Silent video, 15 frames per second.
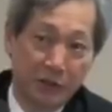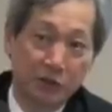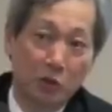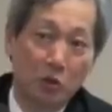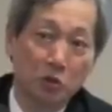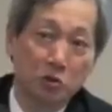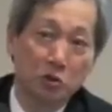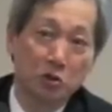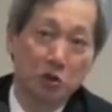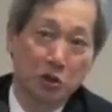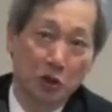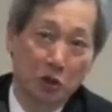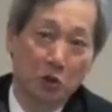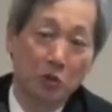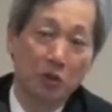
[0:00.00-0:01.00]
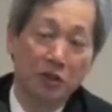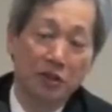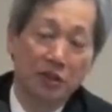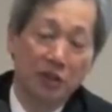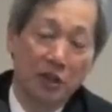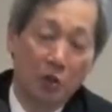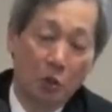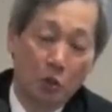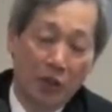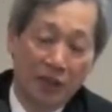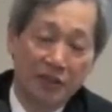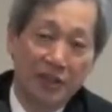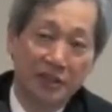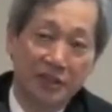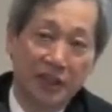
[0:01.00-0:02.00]
but also show
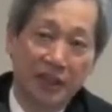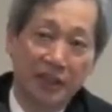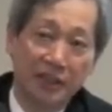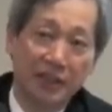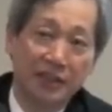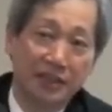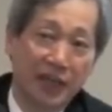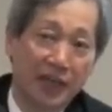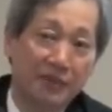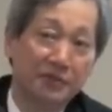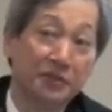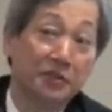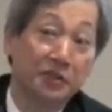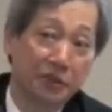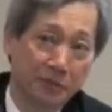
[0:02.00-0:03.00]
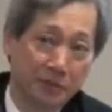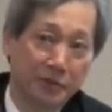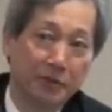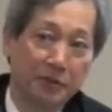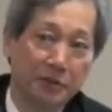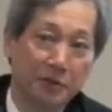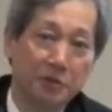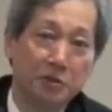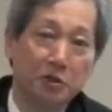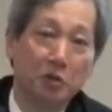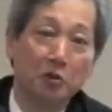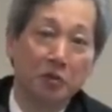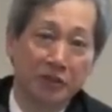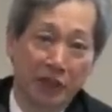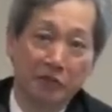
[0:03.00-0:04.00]
what the Chinese have to do to
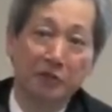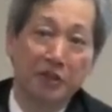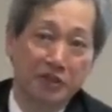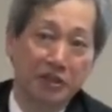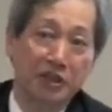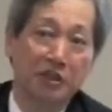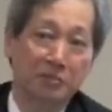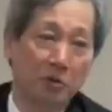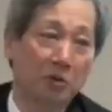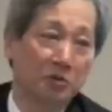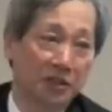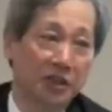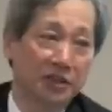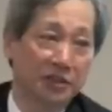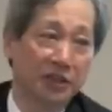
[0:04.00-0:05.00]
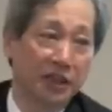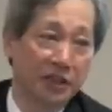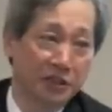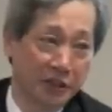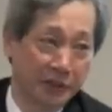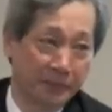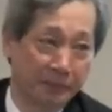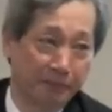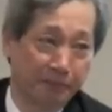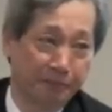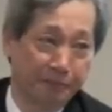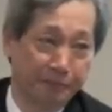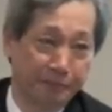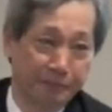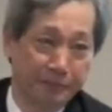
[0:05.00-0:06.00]
join a regime of such nature.
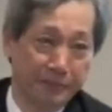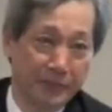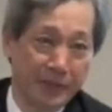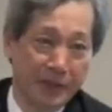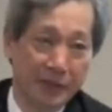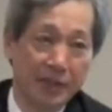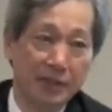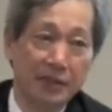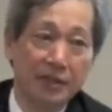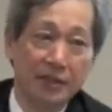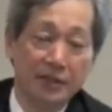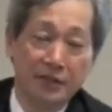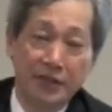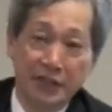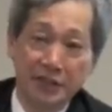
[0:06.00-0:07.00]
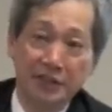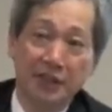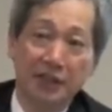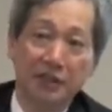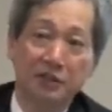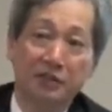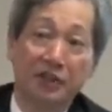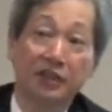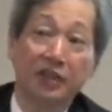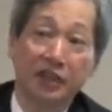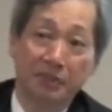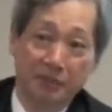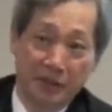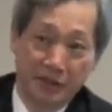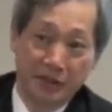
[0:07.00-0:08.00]
This kind of
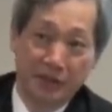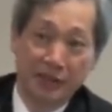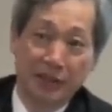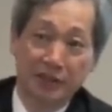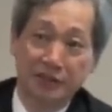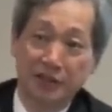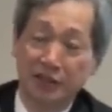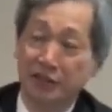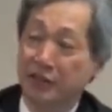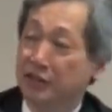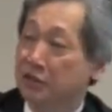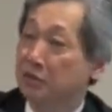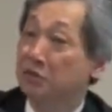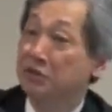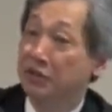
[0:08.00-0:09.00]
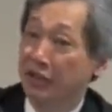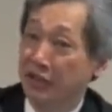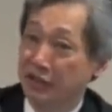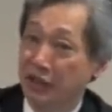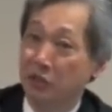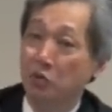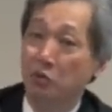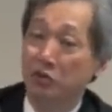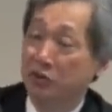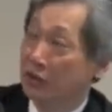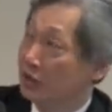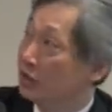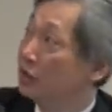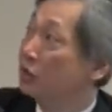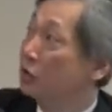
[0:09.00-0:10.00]
alignment that does not include China
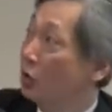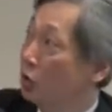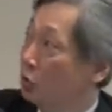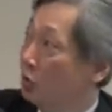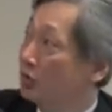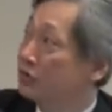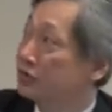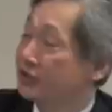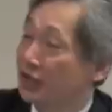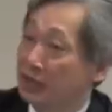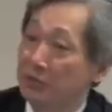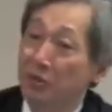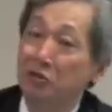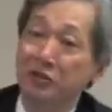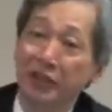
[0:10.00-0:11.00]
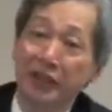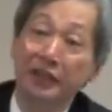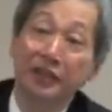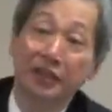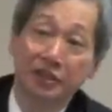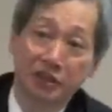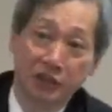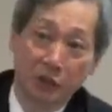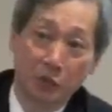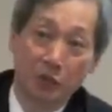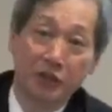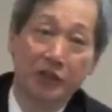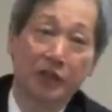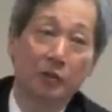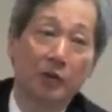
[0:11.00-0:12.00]
would go on simultaneously
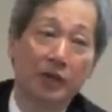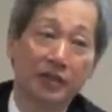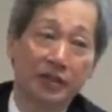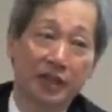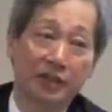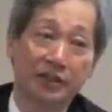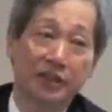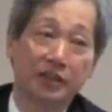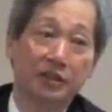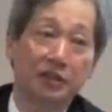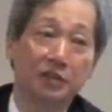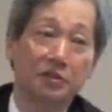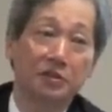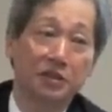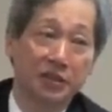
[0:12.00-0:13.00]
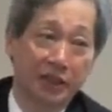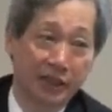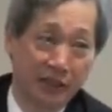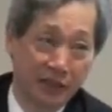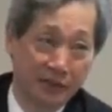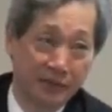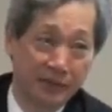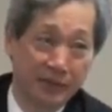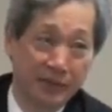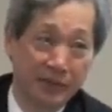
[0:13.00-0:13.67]
with the one that includes China